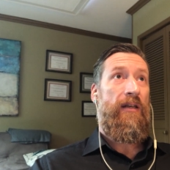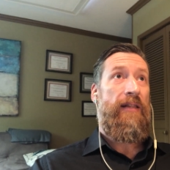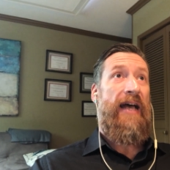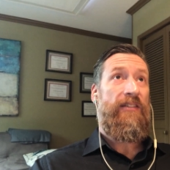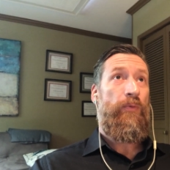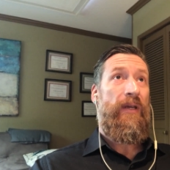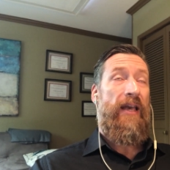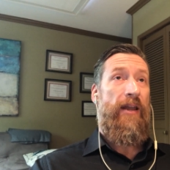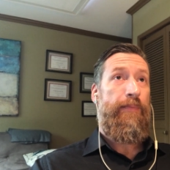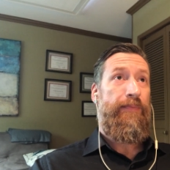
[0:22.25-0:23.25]
Last week
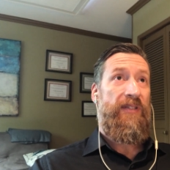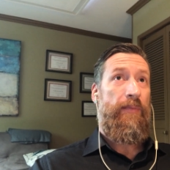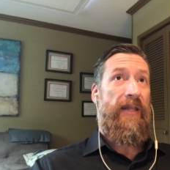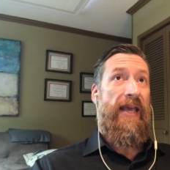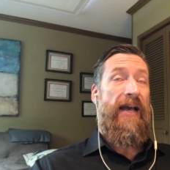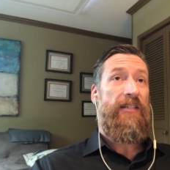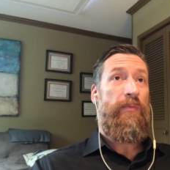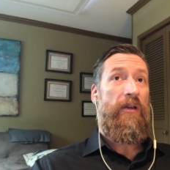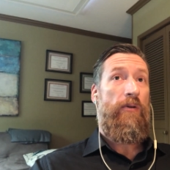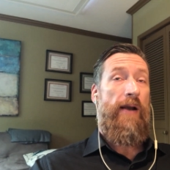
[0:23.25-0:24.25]
I had somebody ask
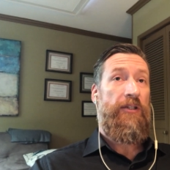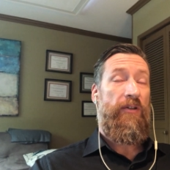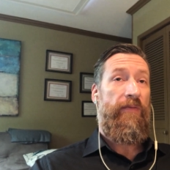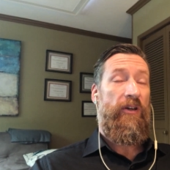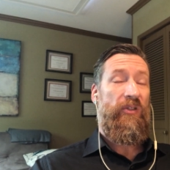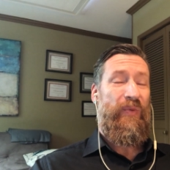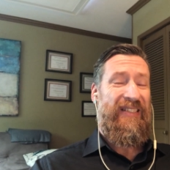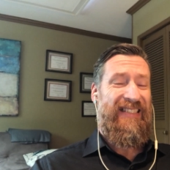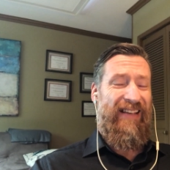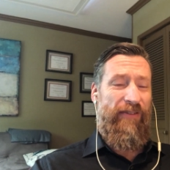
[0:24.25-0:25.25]
me a question very
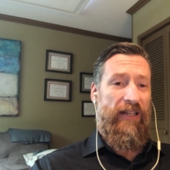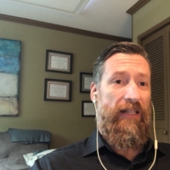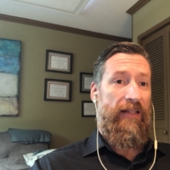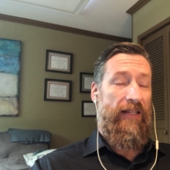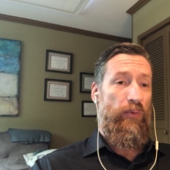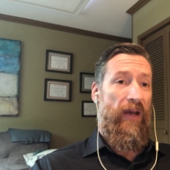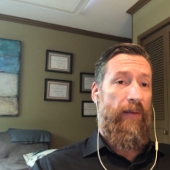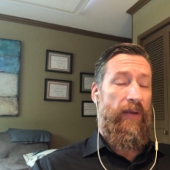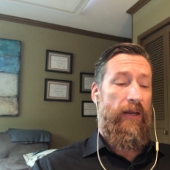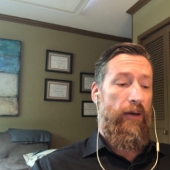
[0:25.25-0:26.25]
specifically, and that's why
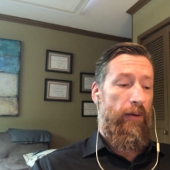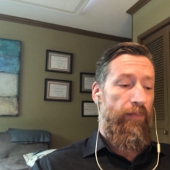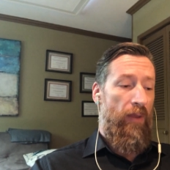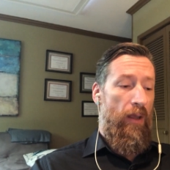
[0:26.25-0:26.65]
I'm here.